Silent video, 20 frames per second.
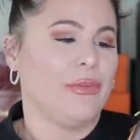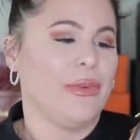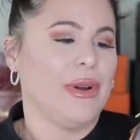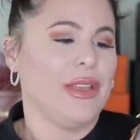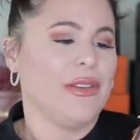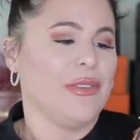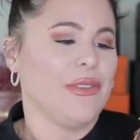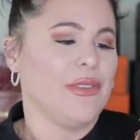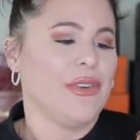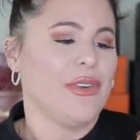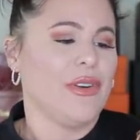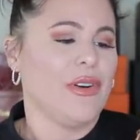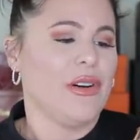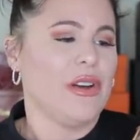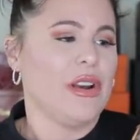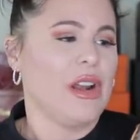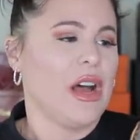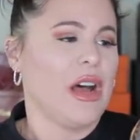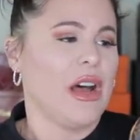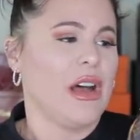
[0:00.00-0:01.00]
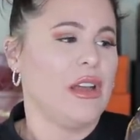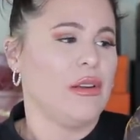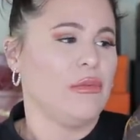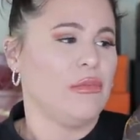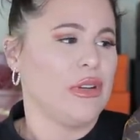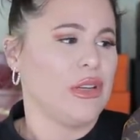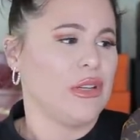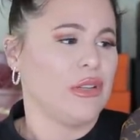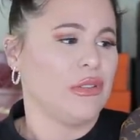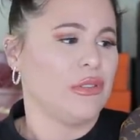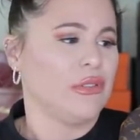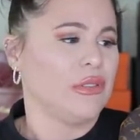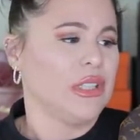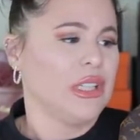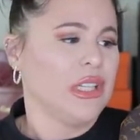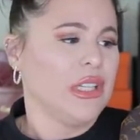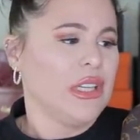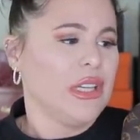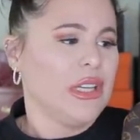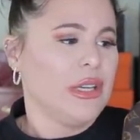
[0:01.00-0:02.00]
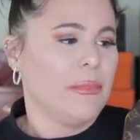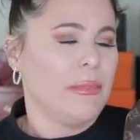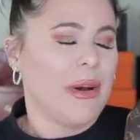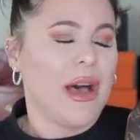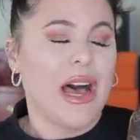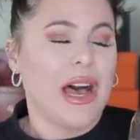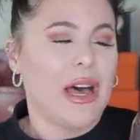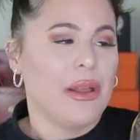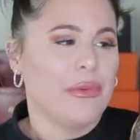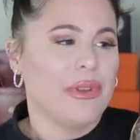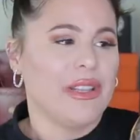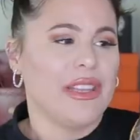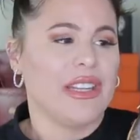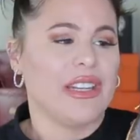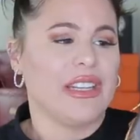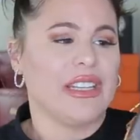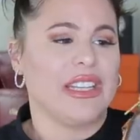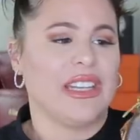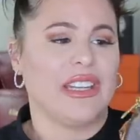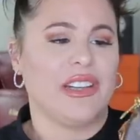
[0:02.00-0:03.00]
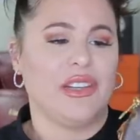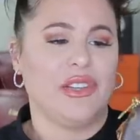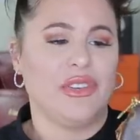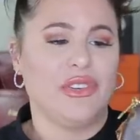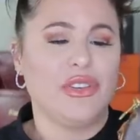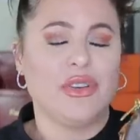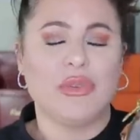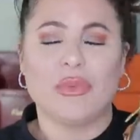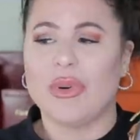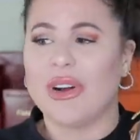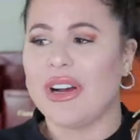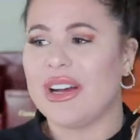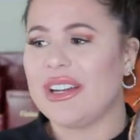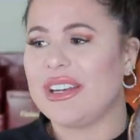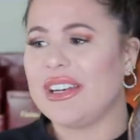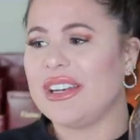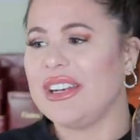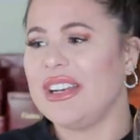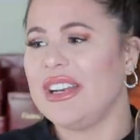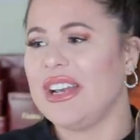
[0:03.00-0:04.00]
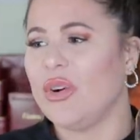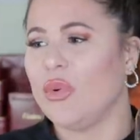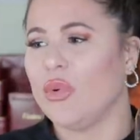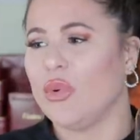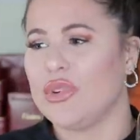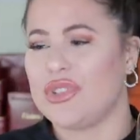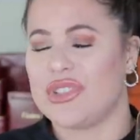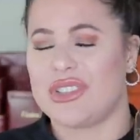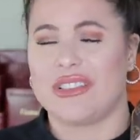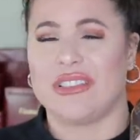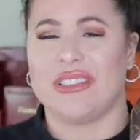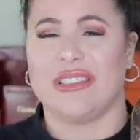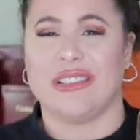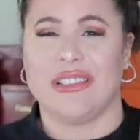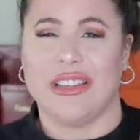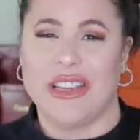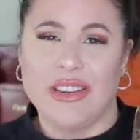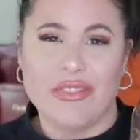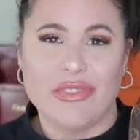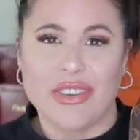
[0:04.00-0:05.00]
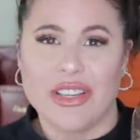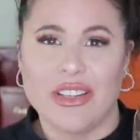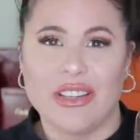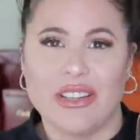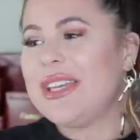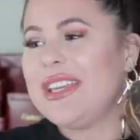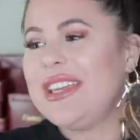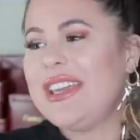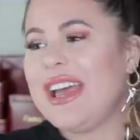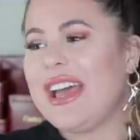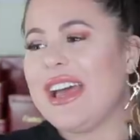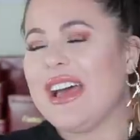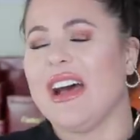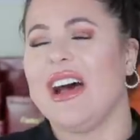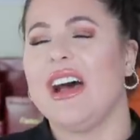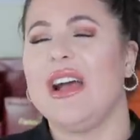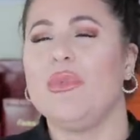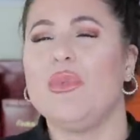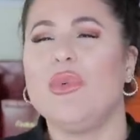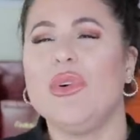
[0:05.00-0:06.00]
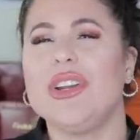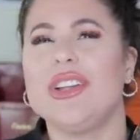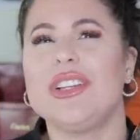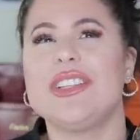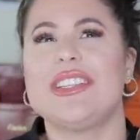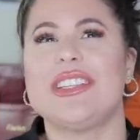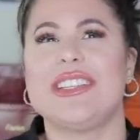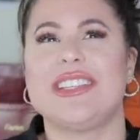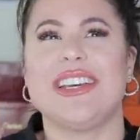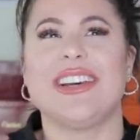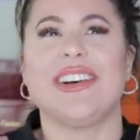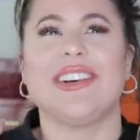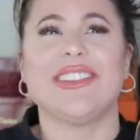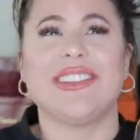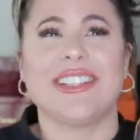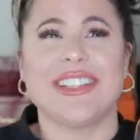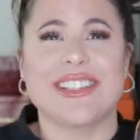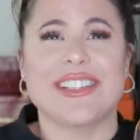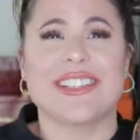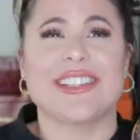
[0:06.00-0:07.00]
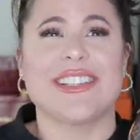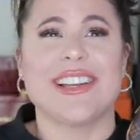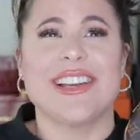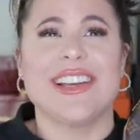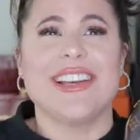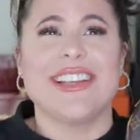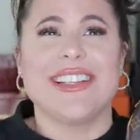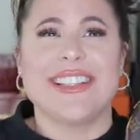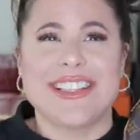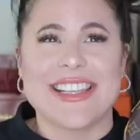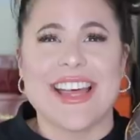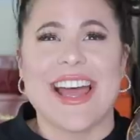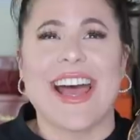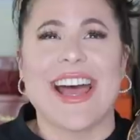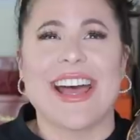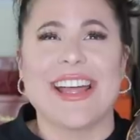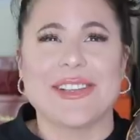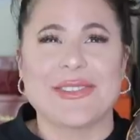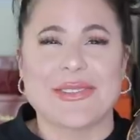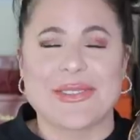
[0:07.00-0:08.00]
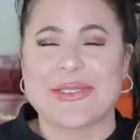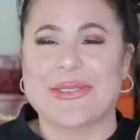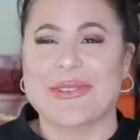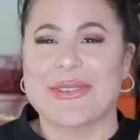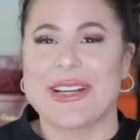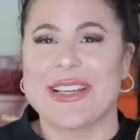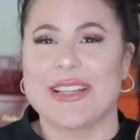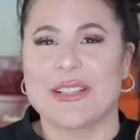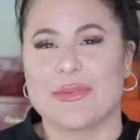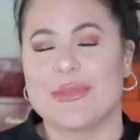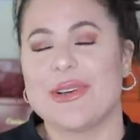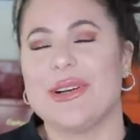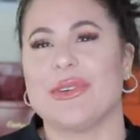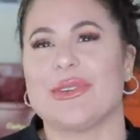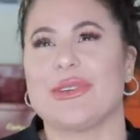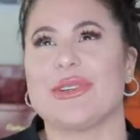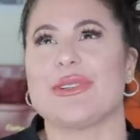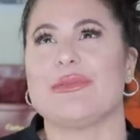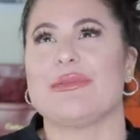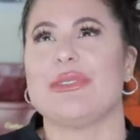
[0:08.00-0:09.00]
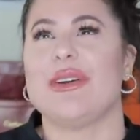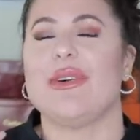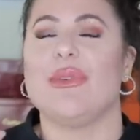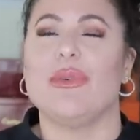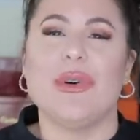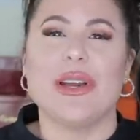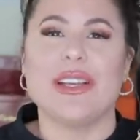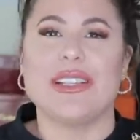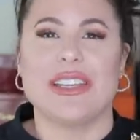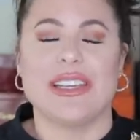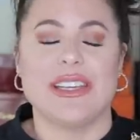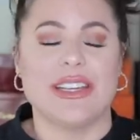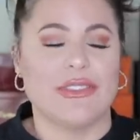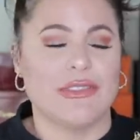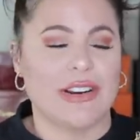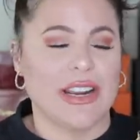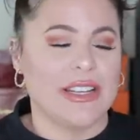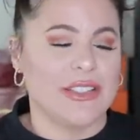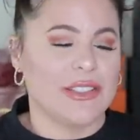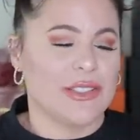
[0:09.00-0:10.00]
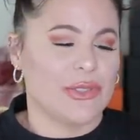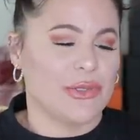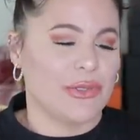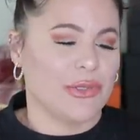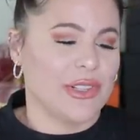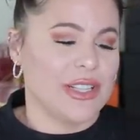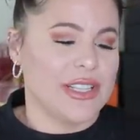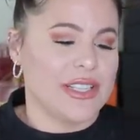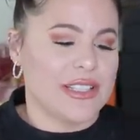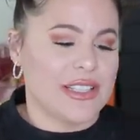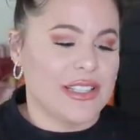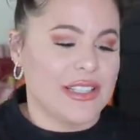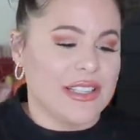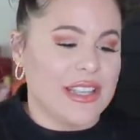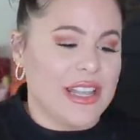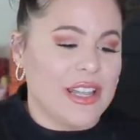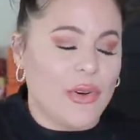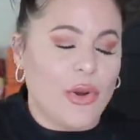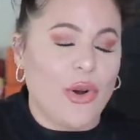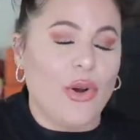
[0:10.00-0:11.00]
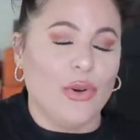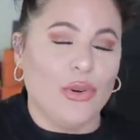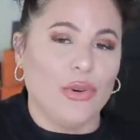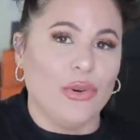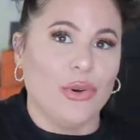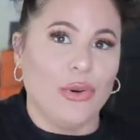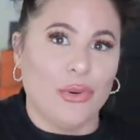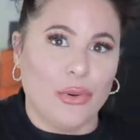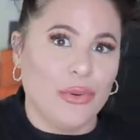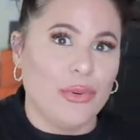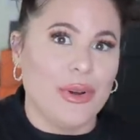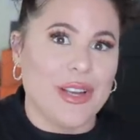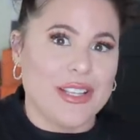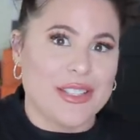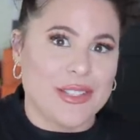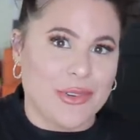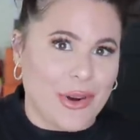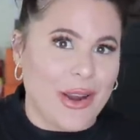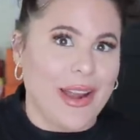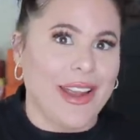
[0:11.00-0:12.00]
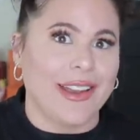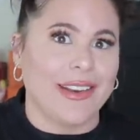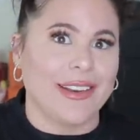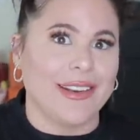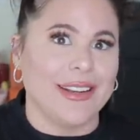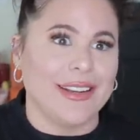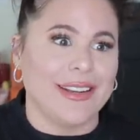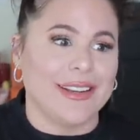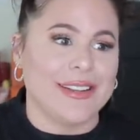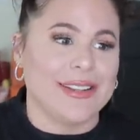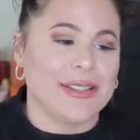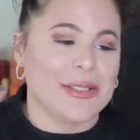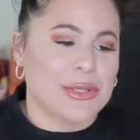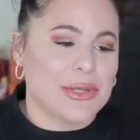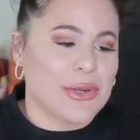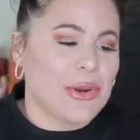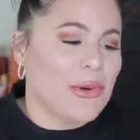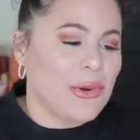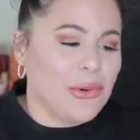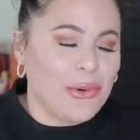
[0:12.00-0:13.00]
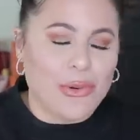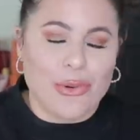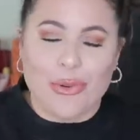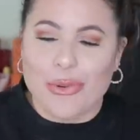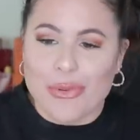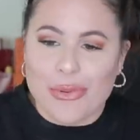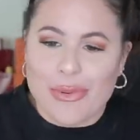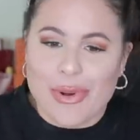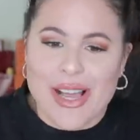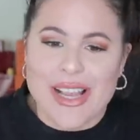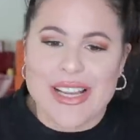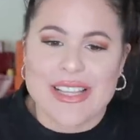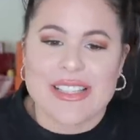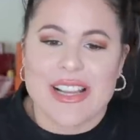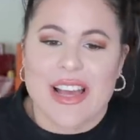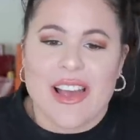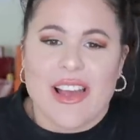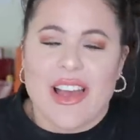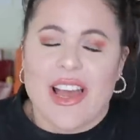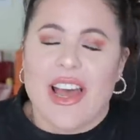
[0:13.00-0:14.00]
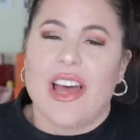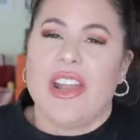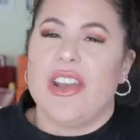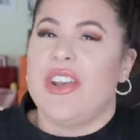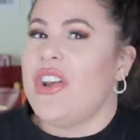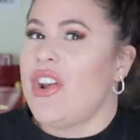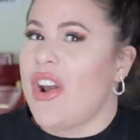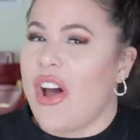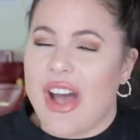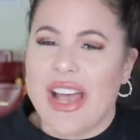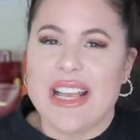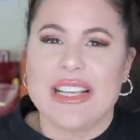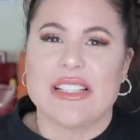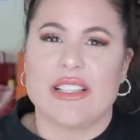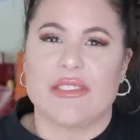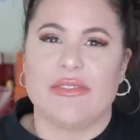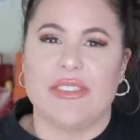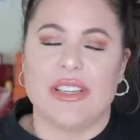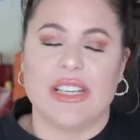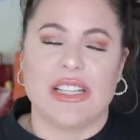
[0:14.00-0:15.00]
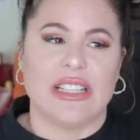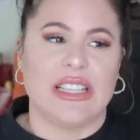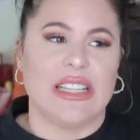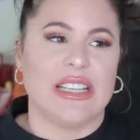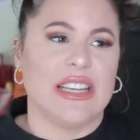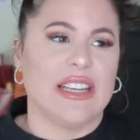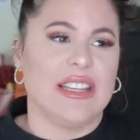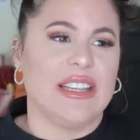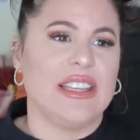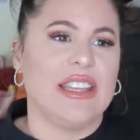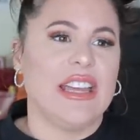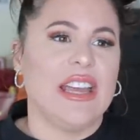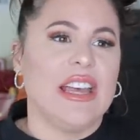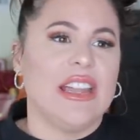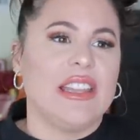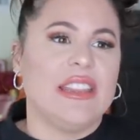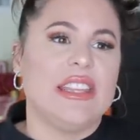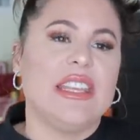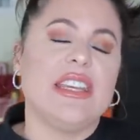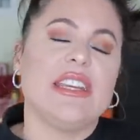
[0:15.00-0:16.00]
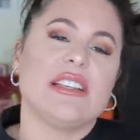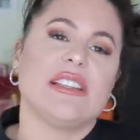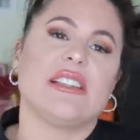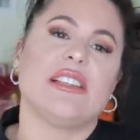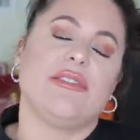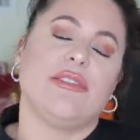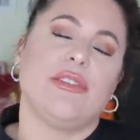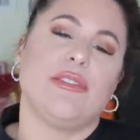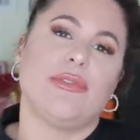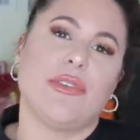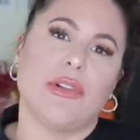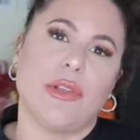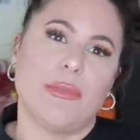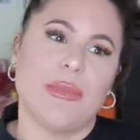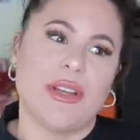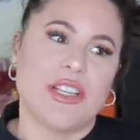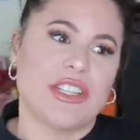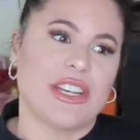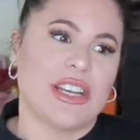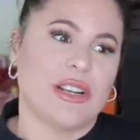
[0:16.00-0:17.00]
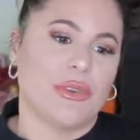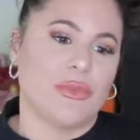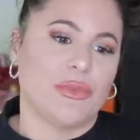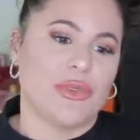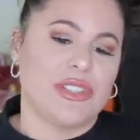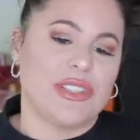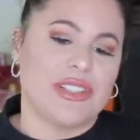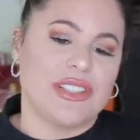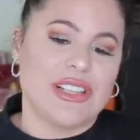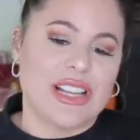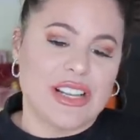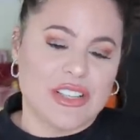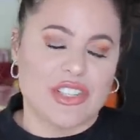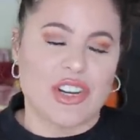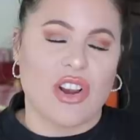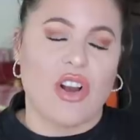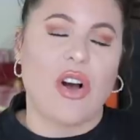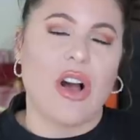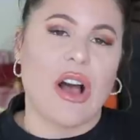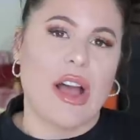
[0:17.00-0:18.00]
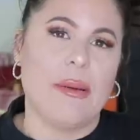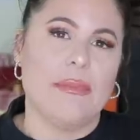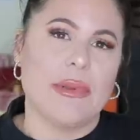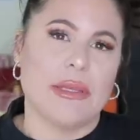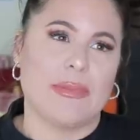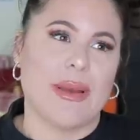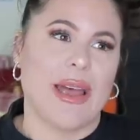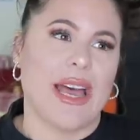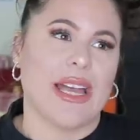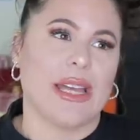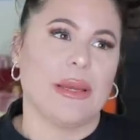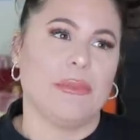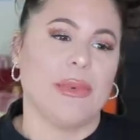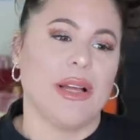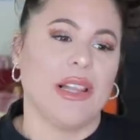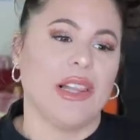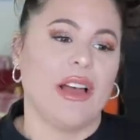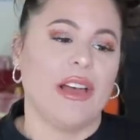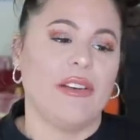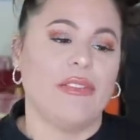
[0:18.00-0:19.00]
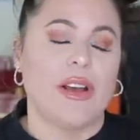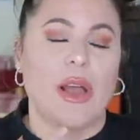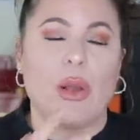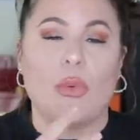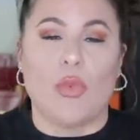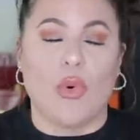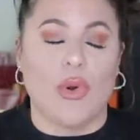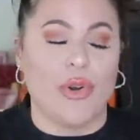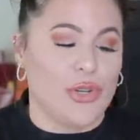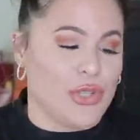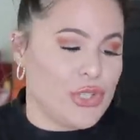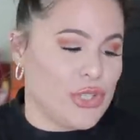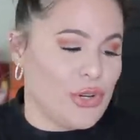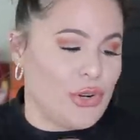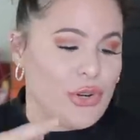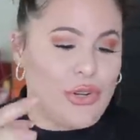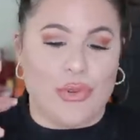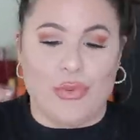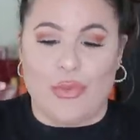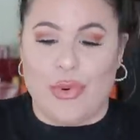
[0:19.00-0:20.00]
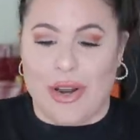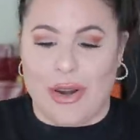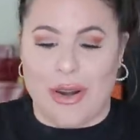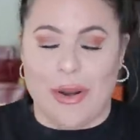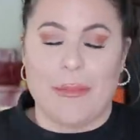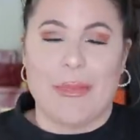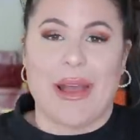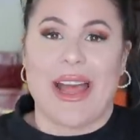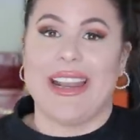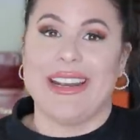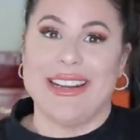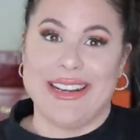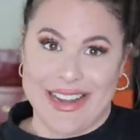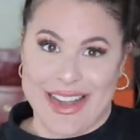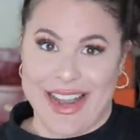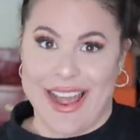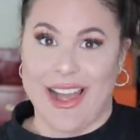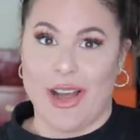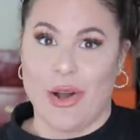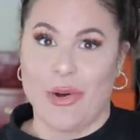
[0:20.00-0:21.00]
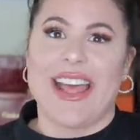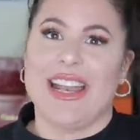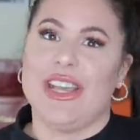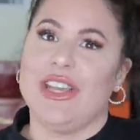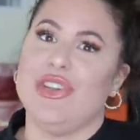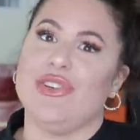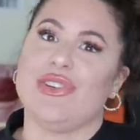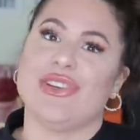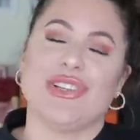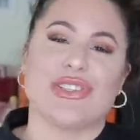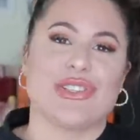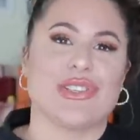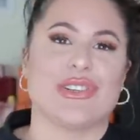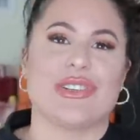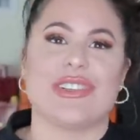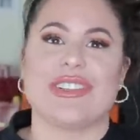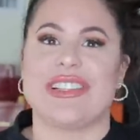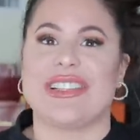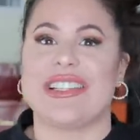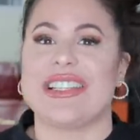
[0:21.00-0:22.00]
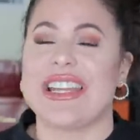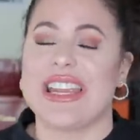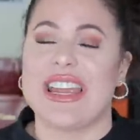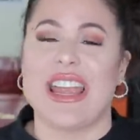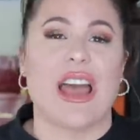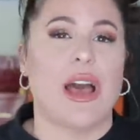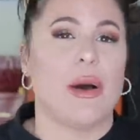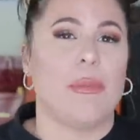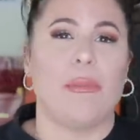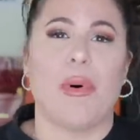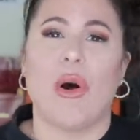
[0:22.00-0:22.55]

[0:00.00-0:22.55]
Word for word: Whether or not I will part with it and get a new one, or just leave it. But yeah, I wanted to tell this sad story as well because we always hear great stories and they're not always great and it's not always a nice feeling. And this, if you follow my channel, was such a hyped bag in my life. I want to show you where I'm at now. And you can sort of see how